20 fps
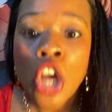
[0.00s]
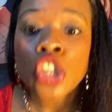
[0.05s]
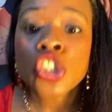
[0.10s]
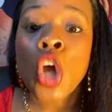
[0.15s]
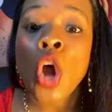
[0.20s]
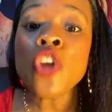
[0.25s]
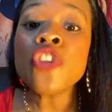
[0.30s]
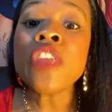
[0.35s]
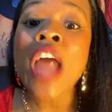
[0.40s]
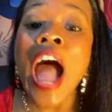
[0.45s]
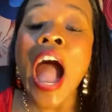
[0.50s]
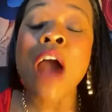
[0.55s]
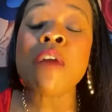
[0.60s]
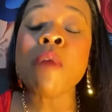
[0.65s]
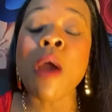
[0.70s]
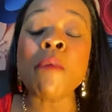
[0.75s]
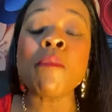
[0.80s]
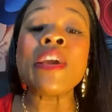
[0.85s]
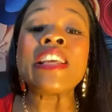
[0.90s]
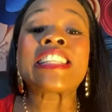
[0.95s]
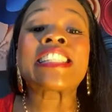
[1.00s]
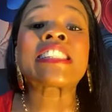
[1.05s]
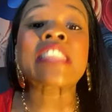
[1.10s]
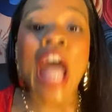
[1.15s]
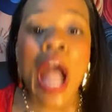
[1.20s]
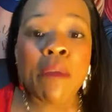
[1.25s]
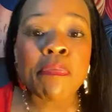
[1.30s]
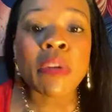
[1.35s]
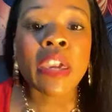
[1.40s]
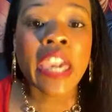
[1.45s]
So now when we
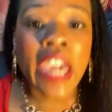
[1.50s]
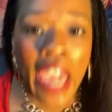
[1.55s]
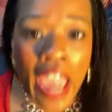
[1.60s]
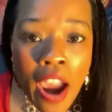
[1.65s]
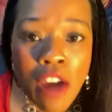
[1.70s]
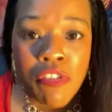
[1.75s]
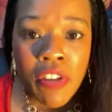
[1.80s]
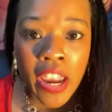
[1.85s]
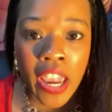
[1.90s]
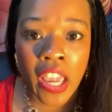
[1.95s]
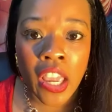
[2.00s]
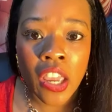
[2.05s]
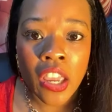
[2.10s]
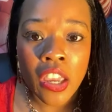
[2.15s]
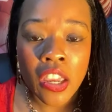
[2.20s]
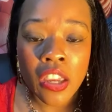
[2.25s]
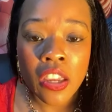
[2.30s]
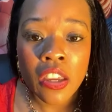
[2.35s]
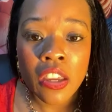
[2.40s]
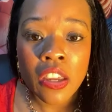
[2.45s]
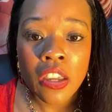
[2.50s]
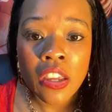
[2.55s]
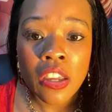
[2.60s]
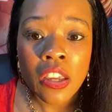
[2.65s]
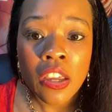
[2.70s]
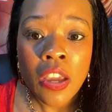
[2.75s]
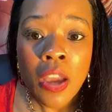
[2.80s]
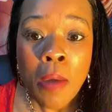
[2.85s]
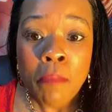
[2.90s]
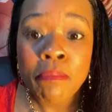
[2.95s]
stop caring,
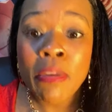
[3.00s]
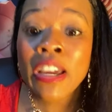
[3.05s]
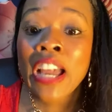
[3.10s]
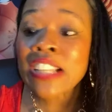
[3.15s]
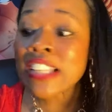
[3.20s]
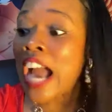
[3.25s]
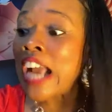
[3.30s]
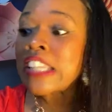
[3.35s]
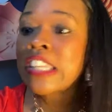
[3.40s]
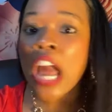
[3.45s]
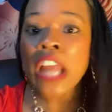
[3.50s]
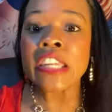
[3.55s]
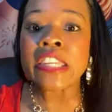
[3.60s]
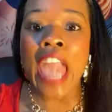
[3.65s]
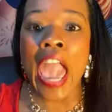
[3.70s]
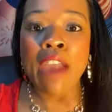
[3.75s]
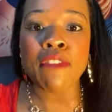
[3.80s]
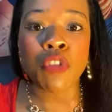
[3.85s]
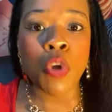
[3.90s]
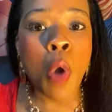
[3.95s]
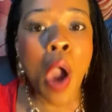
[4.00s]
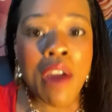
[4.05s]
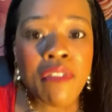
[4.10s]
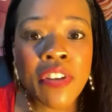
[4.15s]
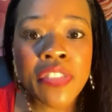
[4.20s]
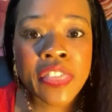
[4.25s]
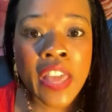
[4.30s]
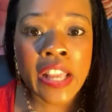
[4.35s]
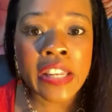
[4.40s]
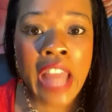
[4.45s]
because I done gave you
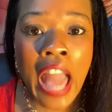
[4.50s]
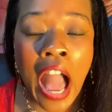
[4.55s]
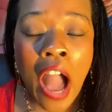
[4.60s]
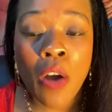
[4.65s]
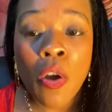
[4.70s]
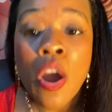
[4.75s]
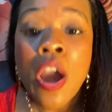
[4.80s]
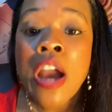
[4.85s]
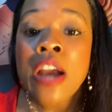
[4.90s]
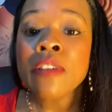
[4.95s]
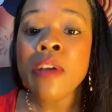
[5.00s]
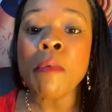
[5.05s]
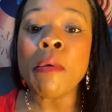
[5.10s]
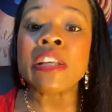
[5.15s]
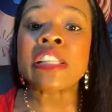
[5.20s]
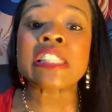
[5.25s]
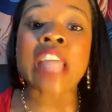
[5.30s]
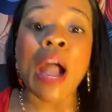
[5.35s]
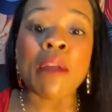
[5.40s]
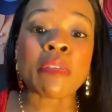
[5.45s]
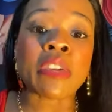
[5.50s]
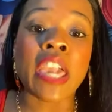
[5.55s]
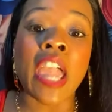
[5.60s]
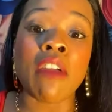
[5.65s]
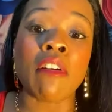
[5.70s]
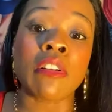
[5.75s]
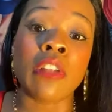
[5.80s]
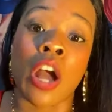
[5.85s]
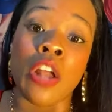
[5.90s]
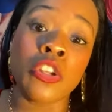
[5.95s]
everything now. Let me stop
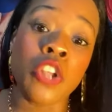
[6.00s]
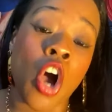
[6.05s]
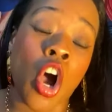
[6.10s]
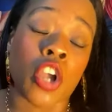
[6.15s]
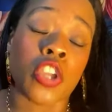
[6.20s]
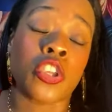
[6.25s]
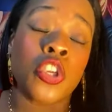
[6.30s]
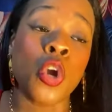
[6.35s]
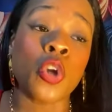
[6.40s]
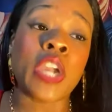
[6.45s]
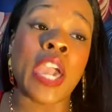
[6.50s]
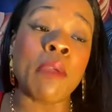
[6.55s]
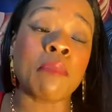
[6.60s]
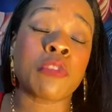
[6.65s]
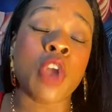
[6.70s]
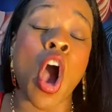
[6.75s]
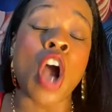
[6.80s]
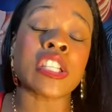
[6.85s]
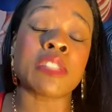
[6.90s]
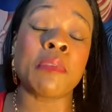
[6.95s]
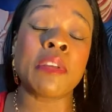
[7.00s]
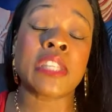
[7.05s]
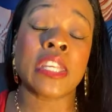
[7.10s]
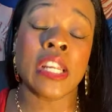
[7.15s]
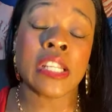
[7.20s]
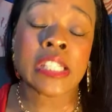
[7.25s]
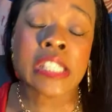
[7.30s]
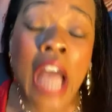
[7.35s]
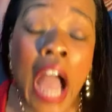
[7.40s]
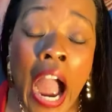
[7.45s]
caring. Lord, look, you keep tossing me
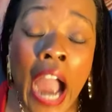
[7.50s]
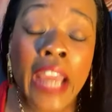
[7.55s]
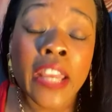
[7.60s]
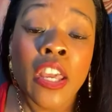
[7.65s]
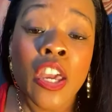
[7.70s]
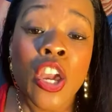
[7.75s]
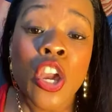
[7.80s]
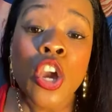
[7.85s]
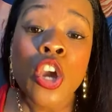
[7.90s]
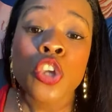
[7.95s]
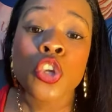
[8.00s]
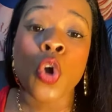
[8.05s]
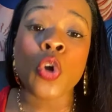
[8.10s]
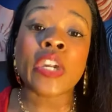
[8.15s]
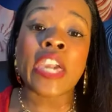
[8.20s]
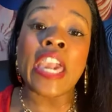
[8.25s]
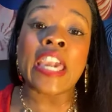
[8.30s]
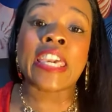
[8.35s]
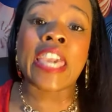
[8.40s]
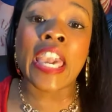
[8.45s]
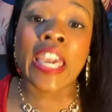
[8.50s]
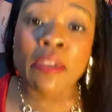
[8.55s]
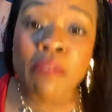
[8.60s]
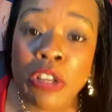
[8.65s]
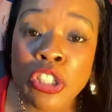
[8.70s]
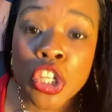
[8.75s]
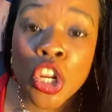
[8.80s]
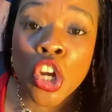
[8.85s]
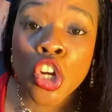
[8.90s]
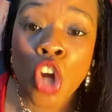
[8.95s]
to the side. You keep kicking
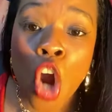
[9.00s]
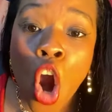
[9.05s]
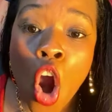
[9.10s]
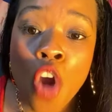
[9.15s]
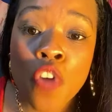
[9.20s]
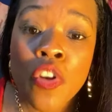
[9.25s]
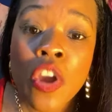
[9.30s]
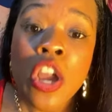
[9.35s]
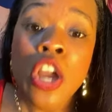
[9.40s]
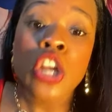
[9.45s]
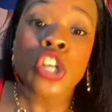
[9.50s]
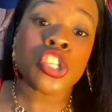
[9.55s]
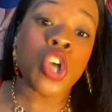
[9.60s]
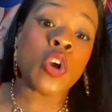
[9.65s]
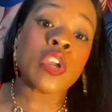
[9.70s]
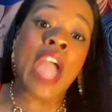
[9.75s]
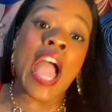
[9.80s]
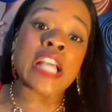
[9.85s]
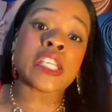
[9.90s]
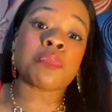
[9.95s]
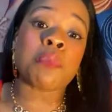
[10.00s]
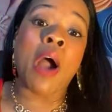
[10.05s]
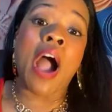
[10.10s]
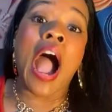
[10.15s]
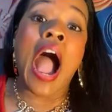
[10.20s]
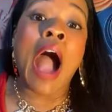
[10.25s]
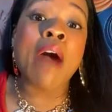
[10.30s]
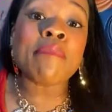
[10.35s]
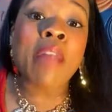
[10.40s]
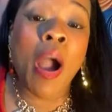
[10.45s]
me to the curb. So guess
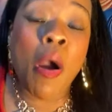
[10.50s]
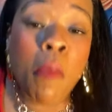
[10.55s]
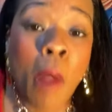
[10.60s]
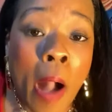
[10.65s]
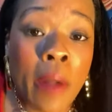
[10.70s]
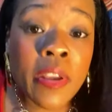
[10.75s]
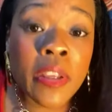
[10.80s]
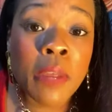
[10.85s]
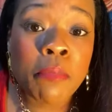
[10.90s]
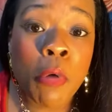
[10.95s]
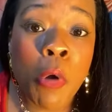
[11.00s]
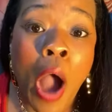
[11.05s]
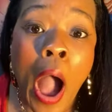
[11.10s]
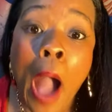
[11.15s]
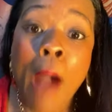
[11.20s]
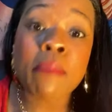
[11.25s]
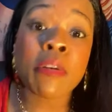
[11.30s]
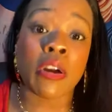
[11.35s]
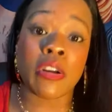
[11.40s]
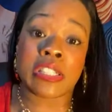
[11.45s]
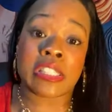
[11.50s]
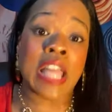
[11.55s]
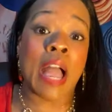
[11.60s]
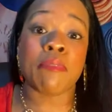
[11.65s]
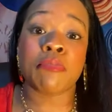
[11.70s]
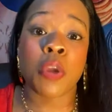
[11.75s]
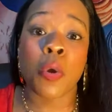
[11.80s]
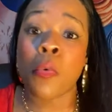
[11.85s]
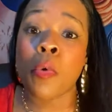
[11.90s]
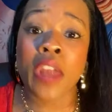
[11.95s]
what? I'm not welcome anymore. I'm going to
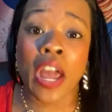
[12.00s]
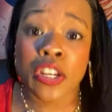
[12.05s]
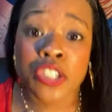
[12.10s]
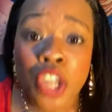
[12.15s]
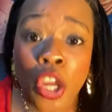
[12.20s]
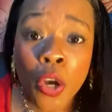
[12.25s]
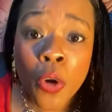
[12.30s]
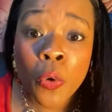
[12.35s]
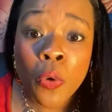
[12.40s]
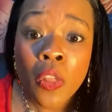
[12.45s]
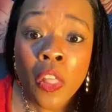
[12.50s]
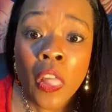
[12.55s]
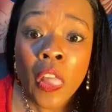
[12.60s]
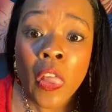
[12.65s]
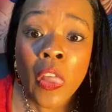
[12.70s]
stop doing what I do.